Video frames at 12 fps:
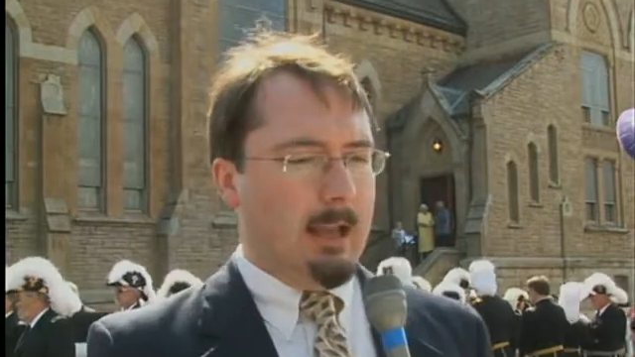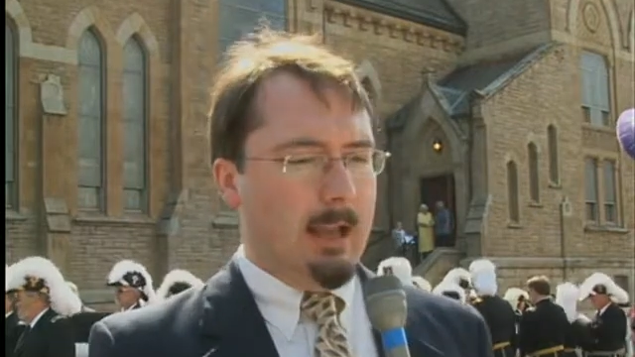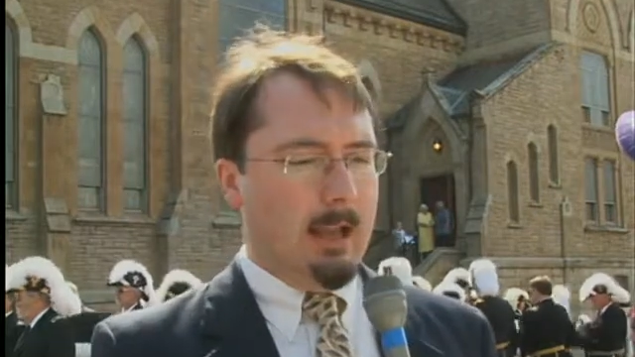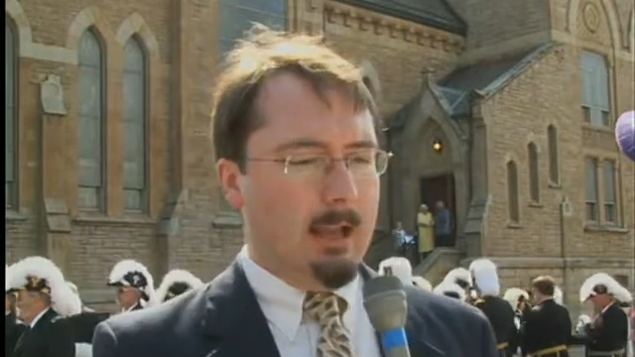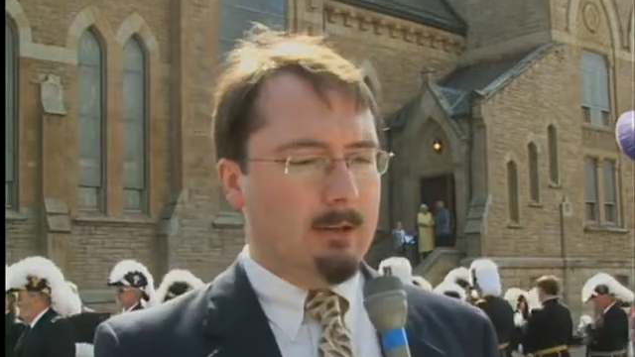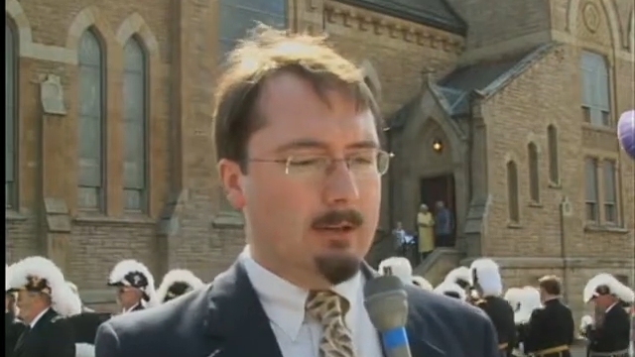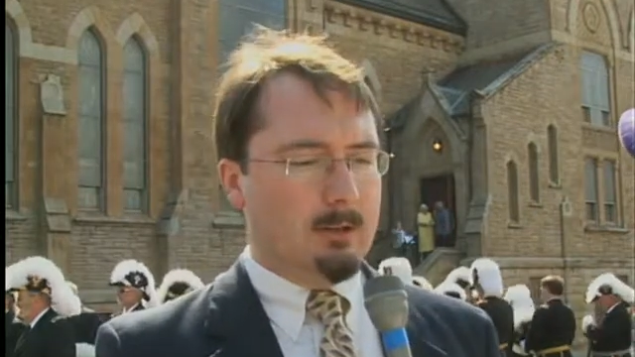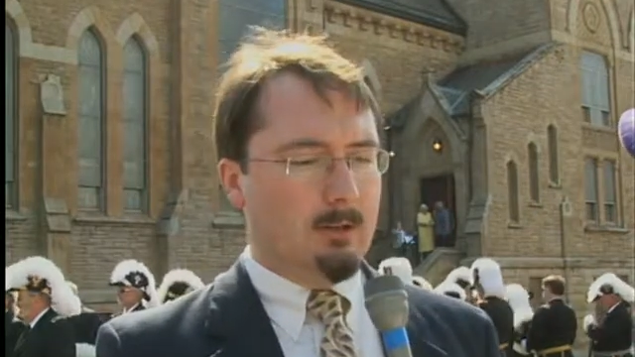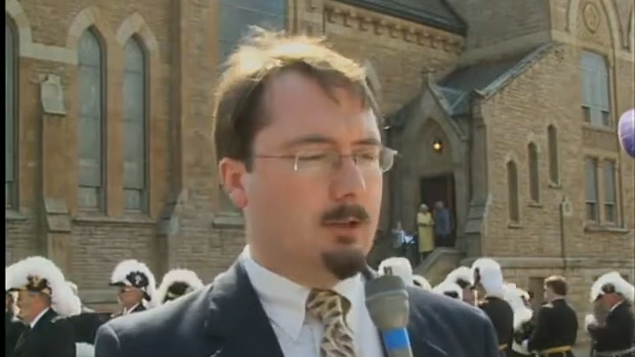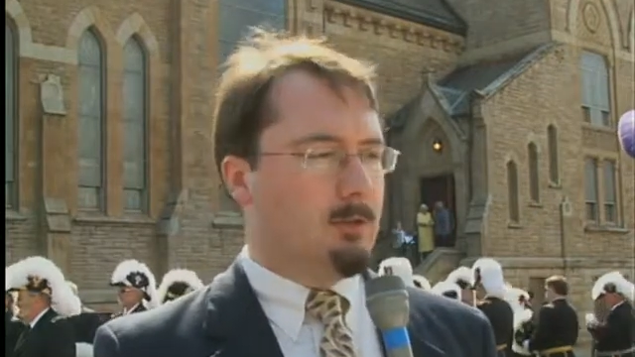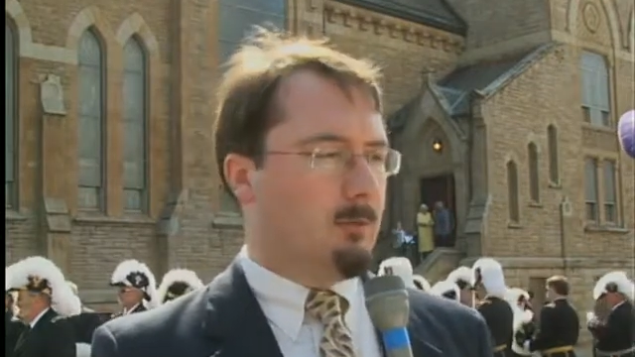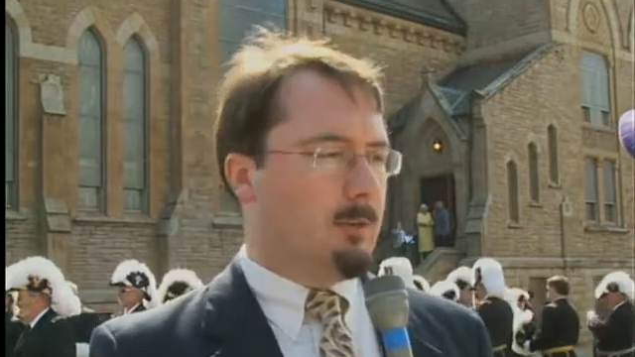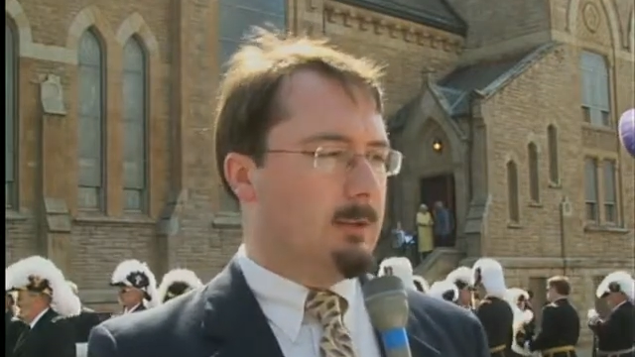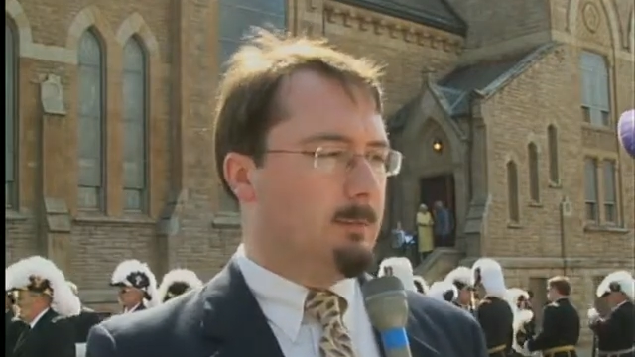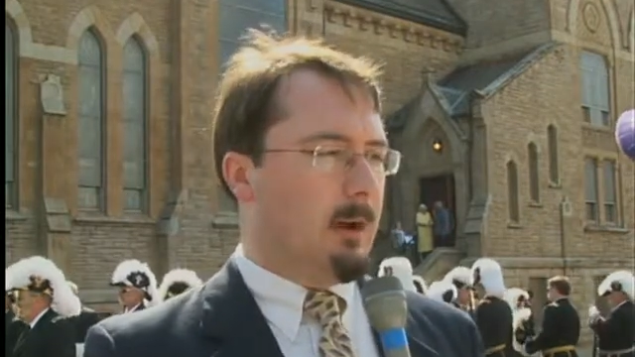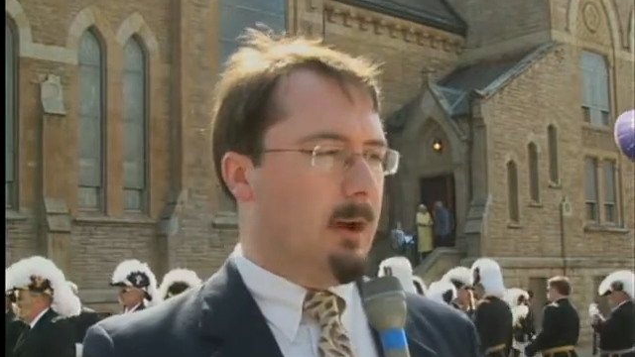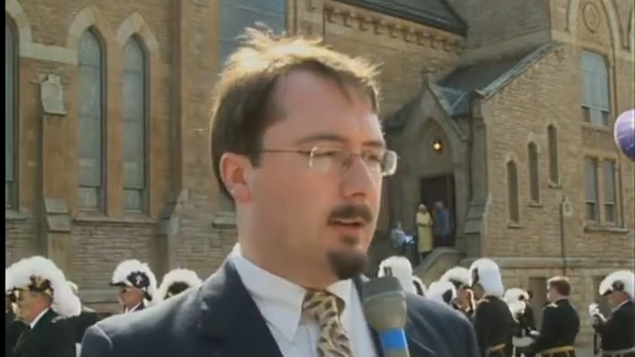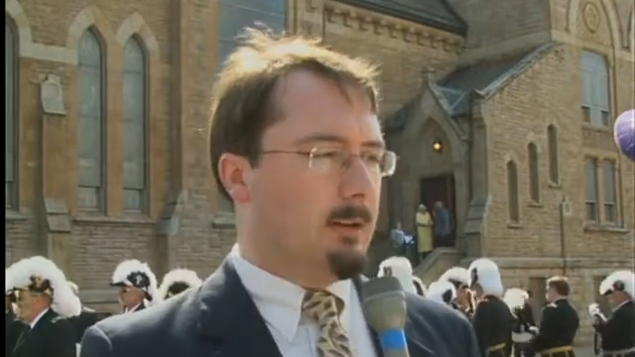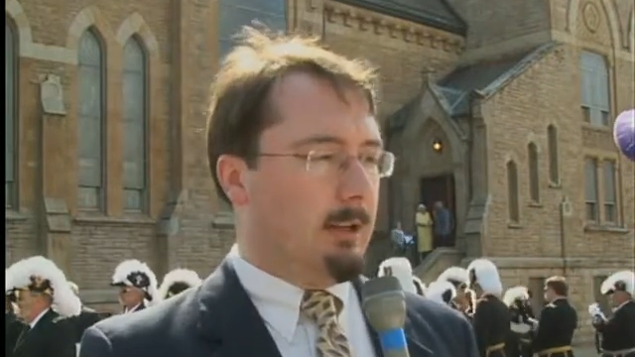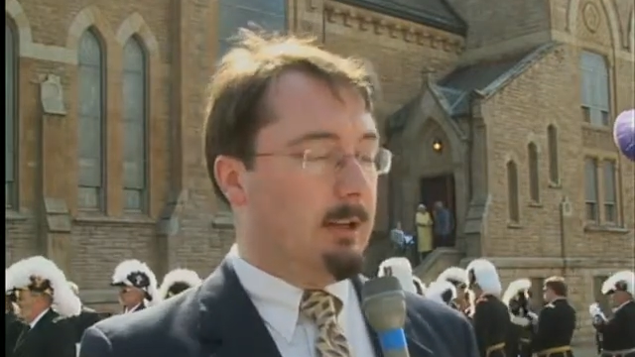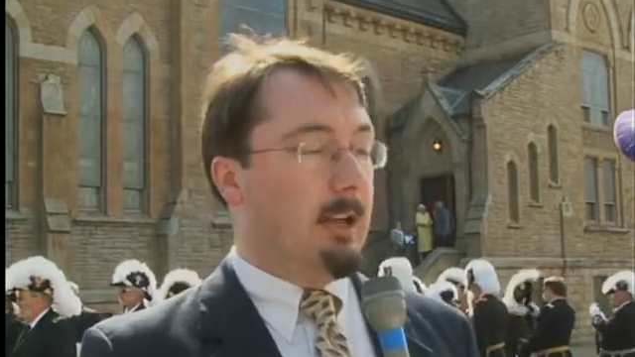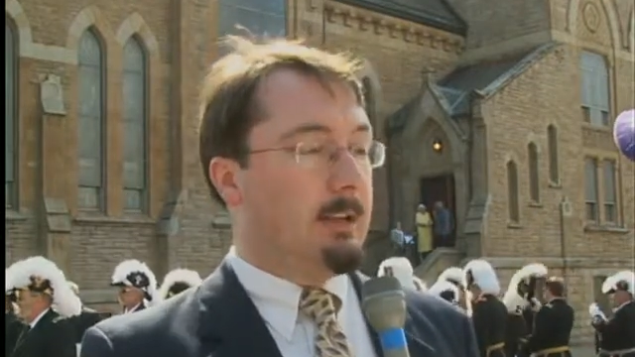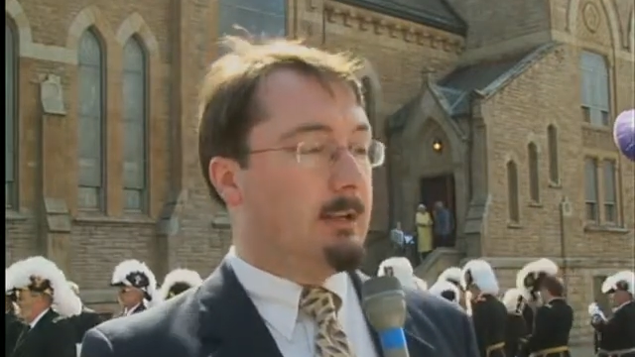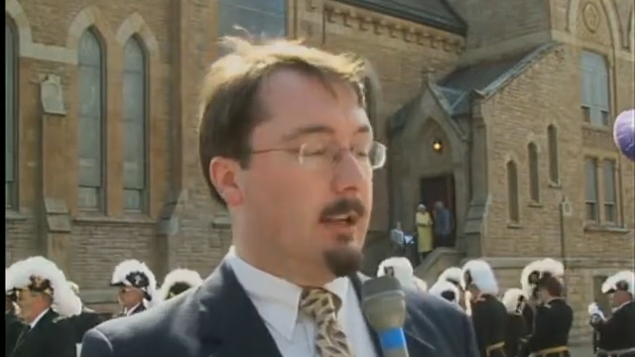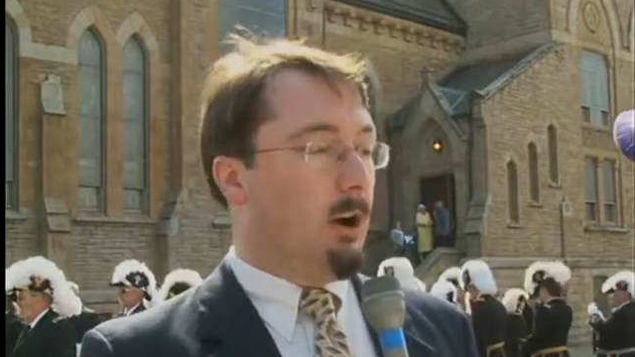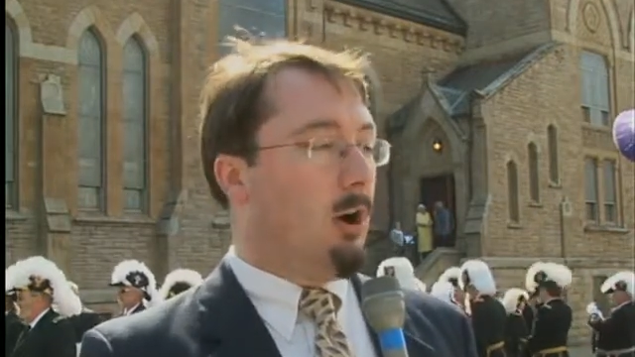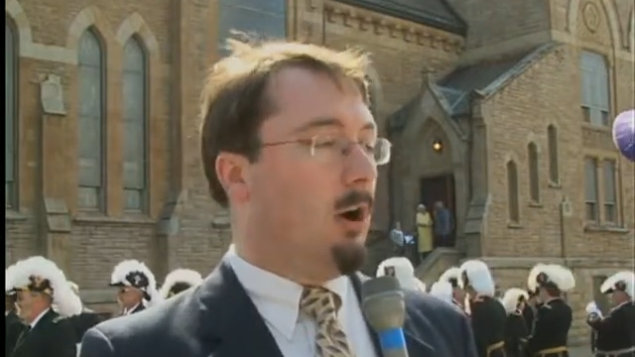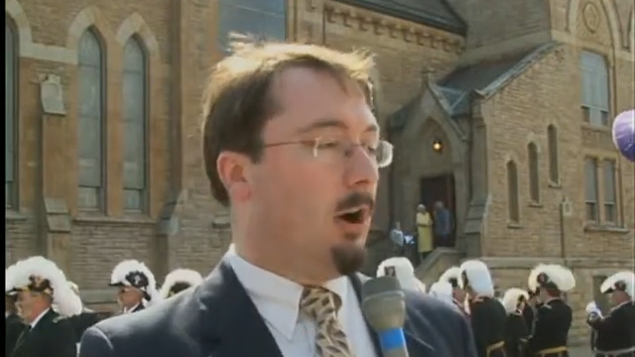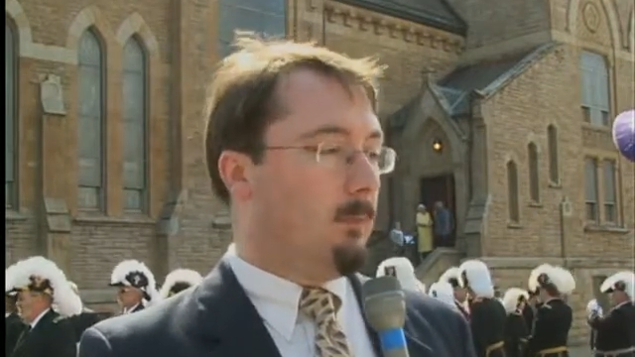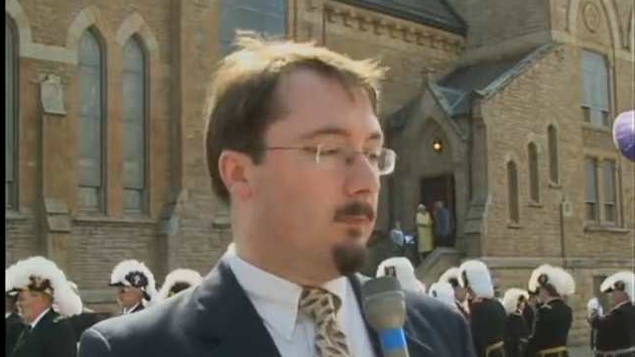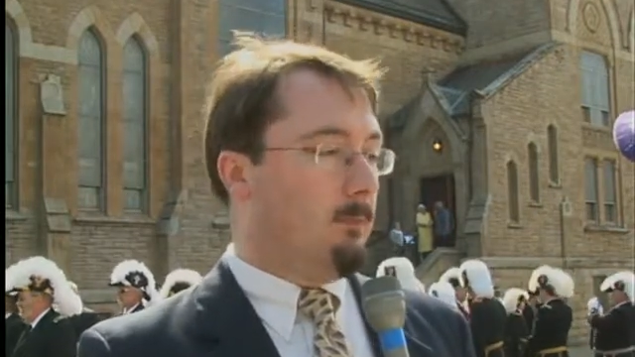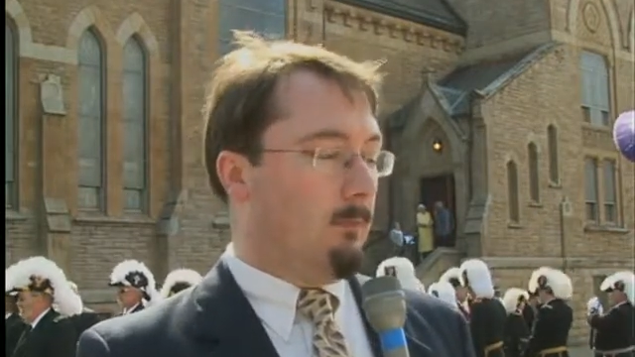And the surgeon responded that yes, they are